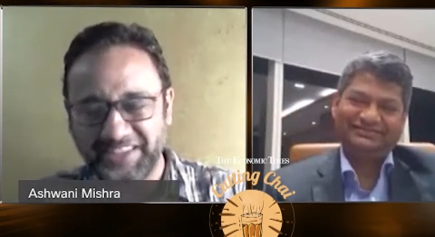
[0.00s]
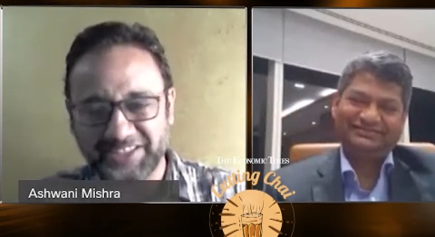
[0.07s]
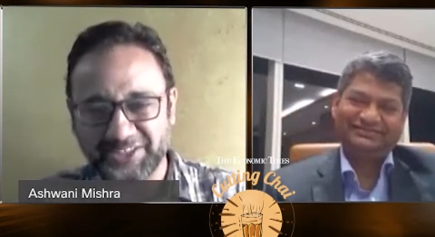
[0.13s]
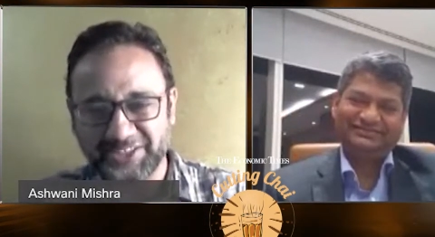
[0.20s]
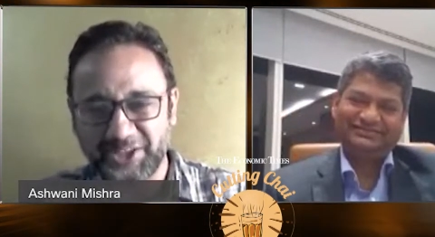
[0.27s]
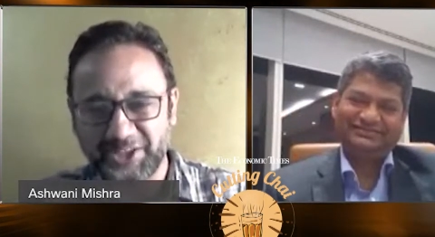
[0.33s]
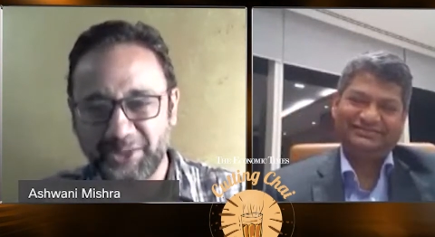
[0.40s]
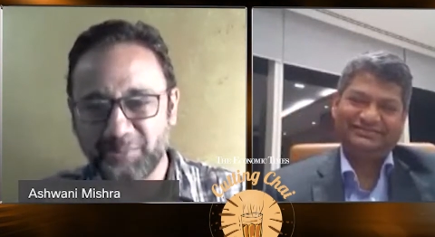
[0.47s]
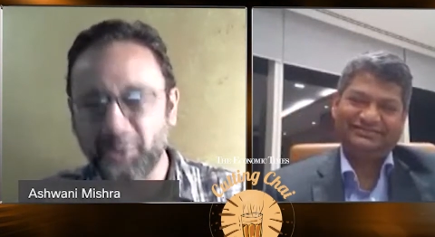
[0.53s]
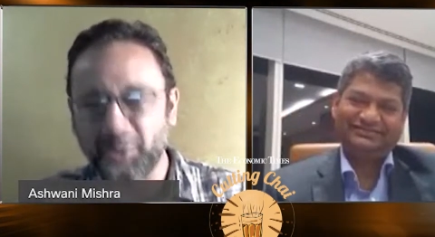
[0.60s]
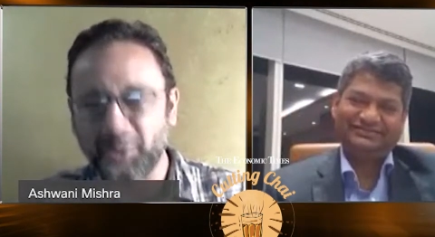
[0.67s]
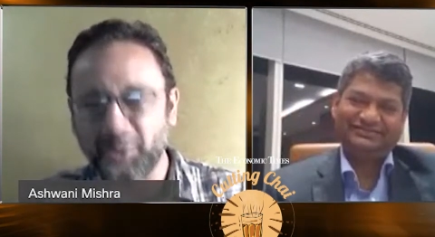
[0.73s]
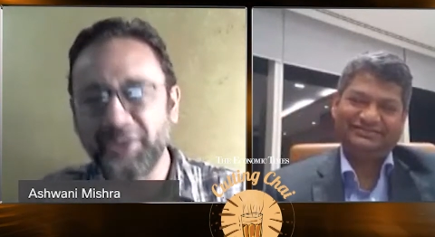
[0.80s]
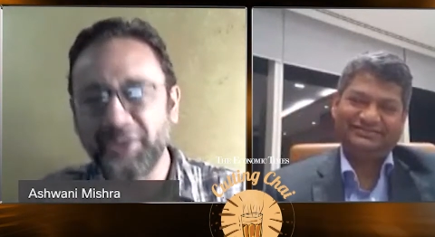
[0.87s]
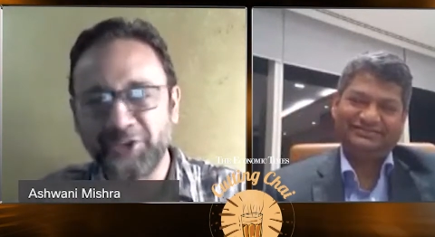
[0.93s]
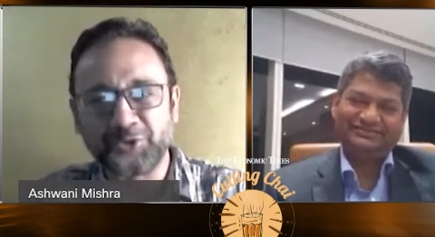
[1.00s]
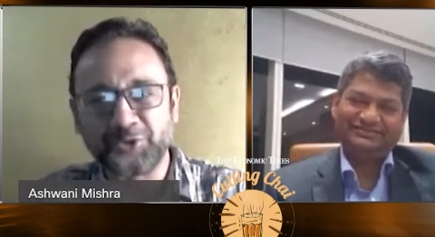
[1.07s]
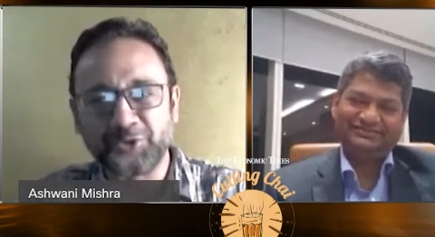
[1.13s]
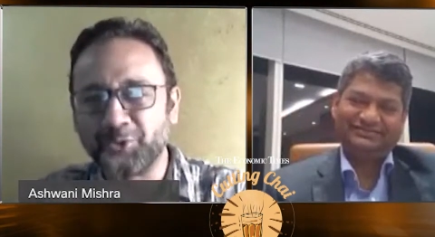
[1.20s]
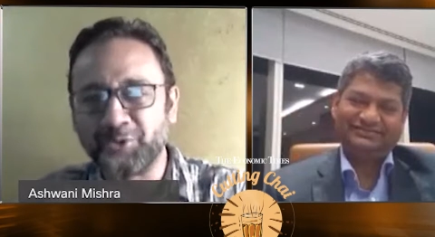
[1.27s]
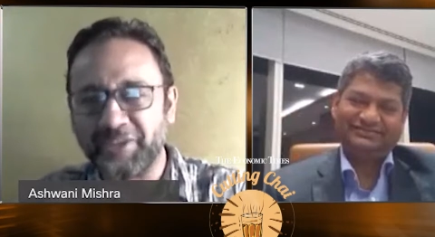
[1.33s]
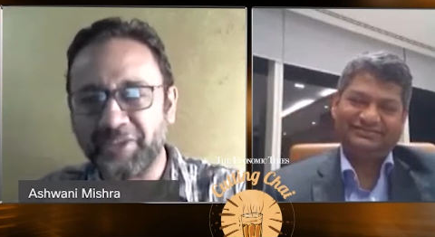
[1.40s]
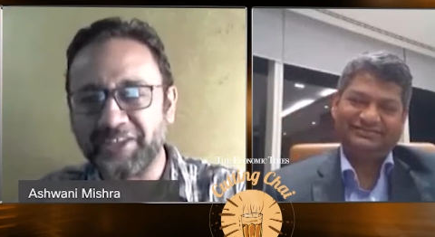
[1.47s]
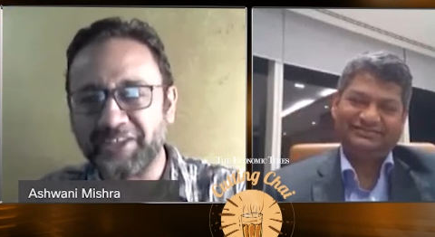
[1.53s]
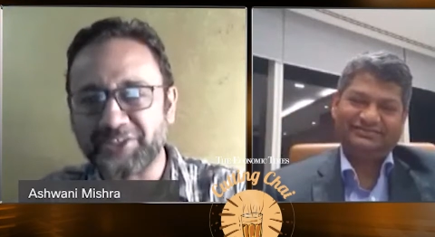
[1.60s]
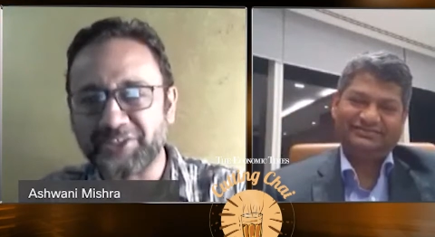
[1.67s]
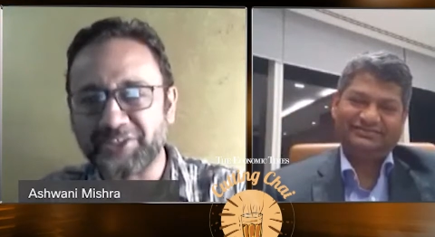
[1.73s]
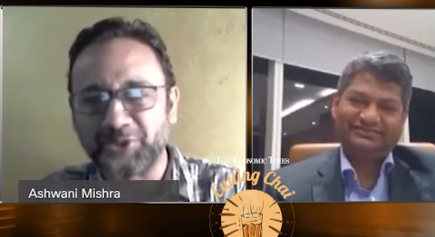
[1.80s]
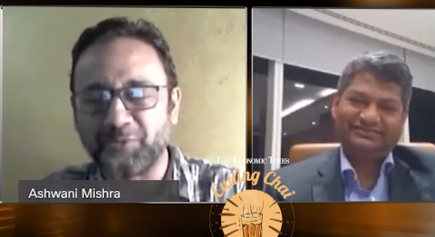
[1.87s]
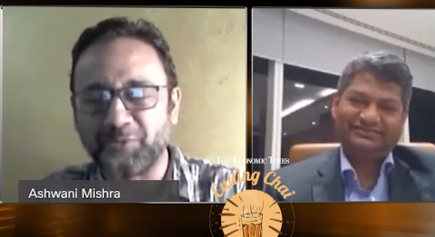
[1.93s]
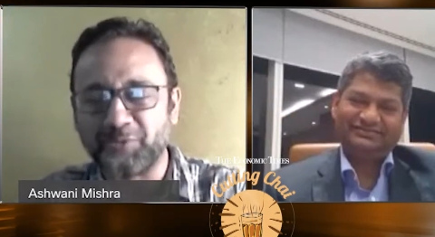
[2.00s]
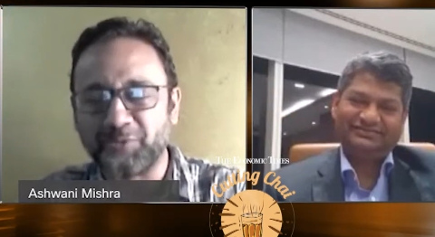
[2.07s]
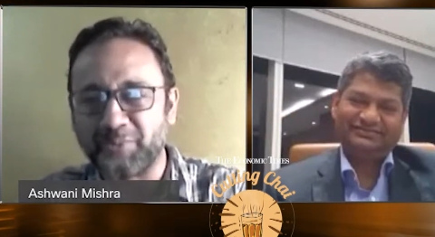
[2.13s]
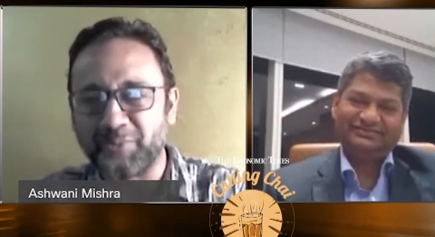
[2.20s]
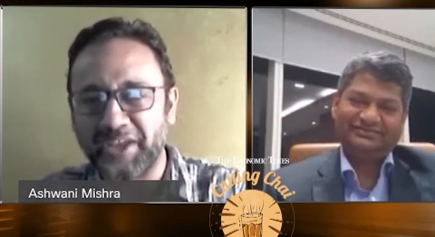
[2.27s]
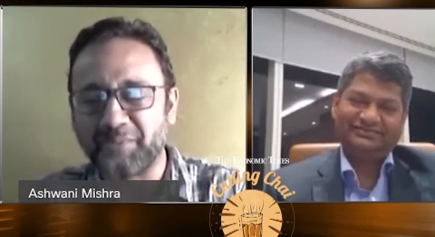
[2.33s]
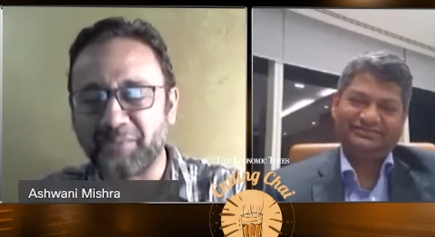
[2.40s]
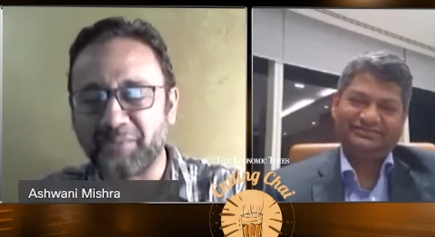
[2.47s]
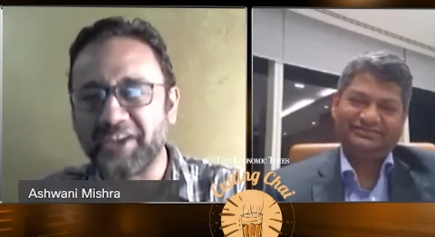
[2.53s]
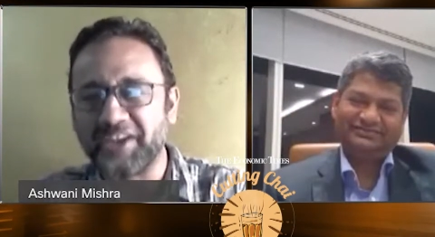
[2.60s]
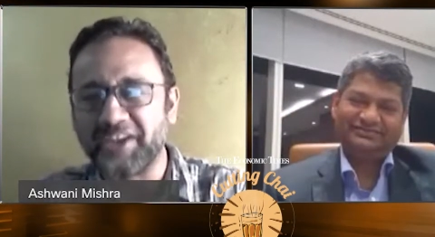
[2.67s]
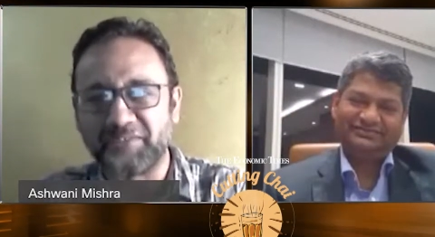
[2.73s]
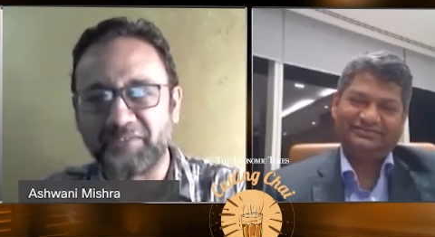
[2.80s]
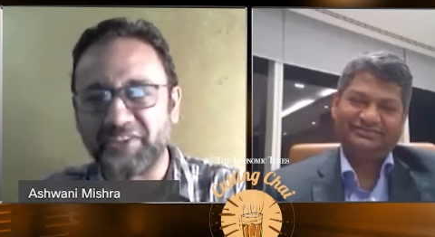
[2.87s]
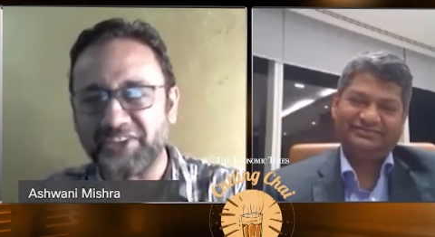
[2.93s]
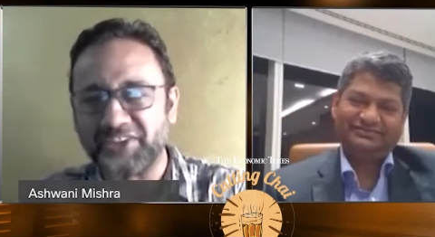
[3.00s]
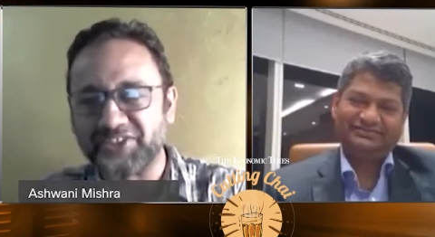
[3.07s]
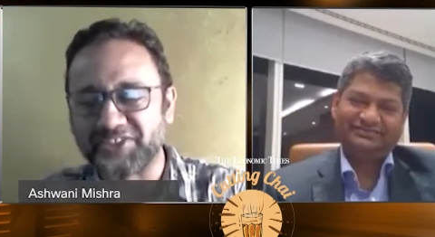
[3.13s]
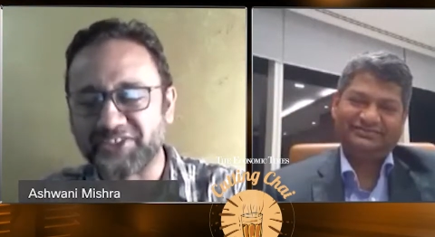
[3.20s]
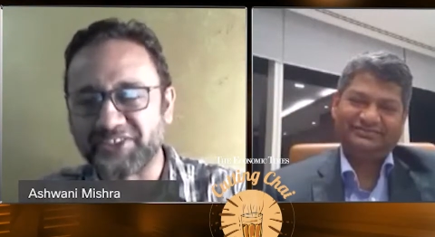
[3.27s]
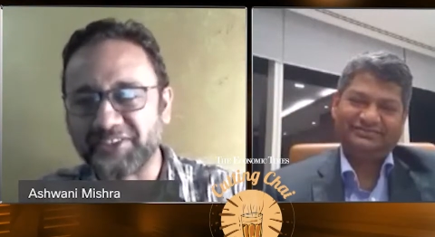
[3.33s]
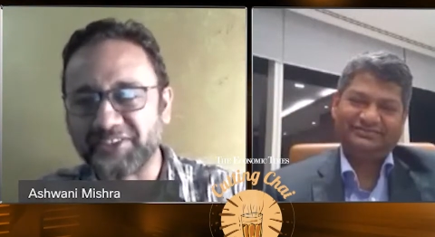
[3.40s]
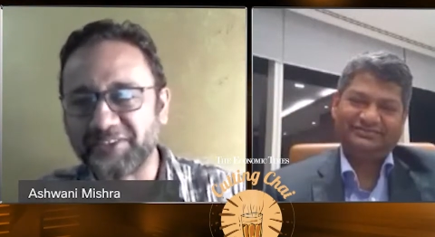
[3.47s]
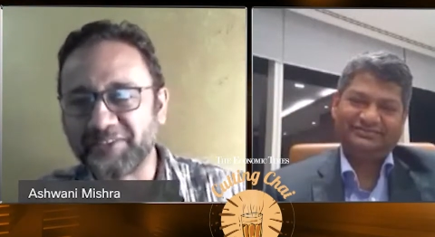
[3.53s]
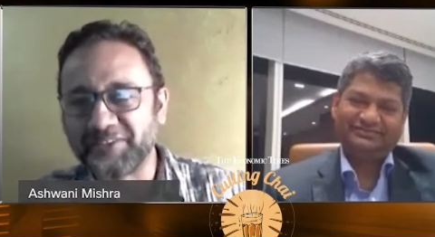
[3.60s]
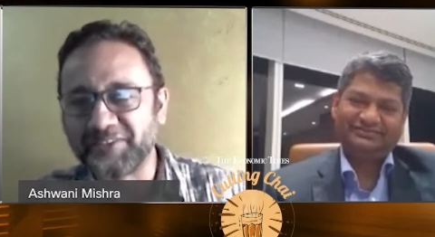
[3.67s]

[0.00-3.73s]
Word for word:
Speaker 1: things propel you to do things, you know, to make make a difference?